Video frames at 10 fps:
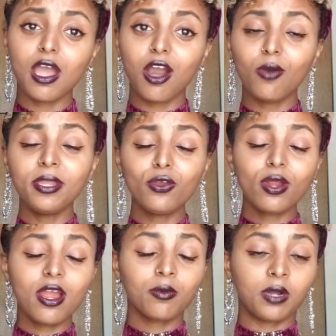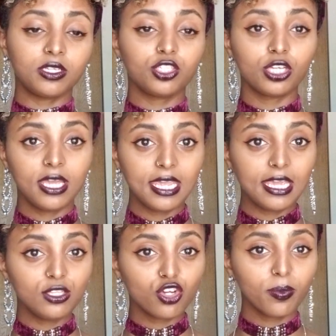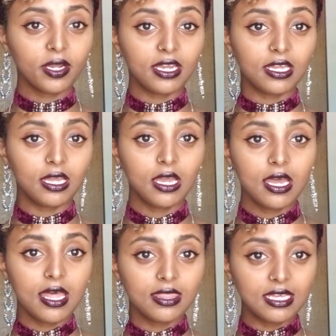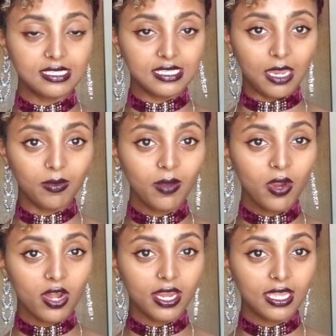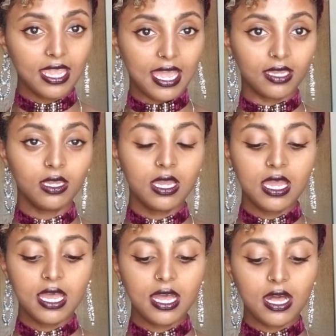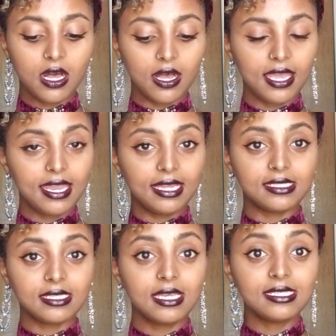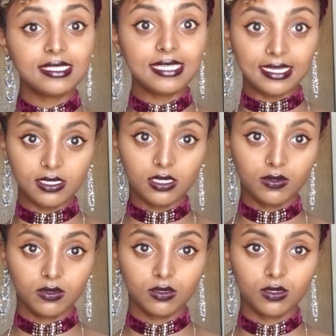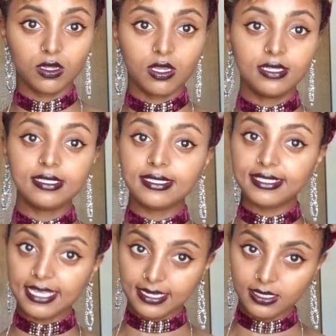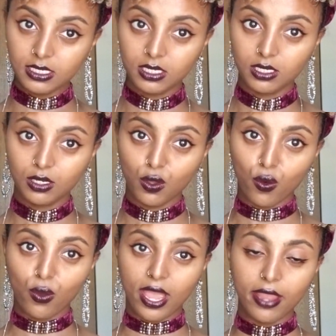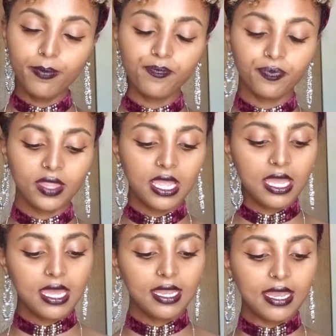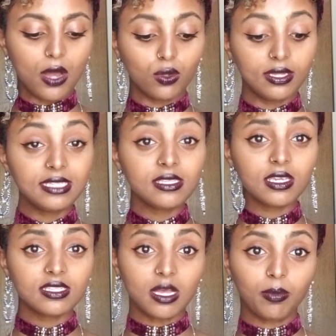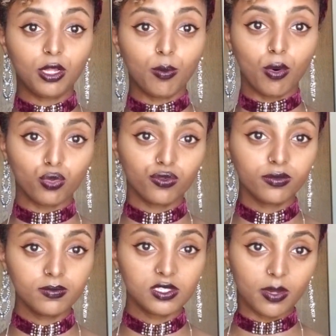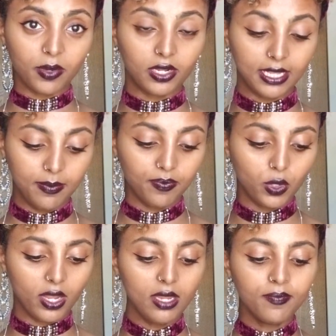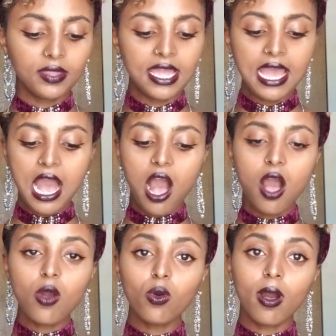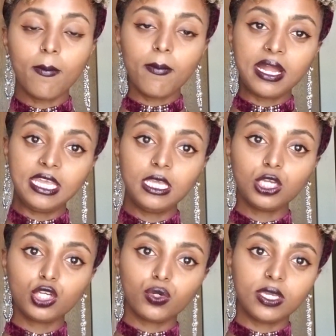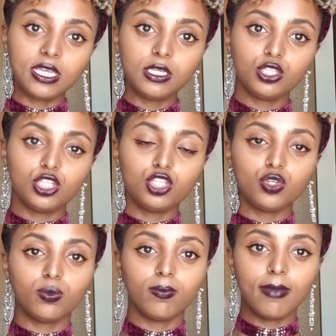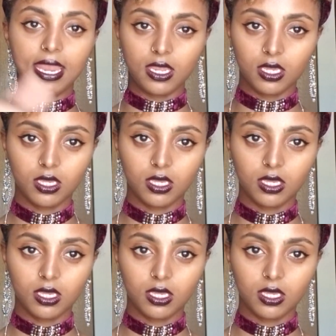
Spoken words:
How many or how much interpreted the same in Amharic again. It is sent. Sent. Okay. Now, let's take an example on both of them separately. Okay. How many cookie did you make?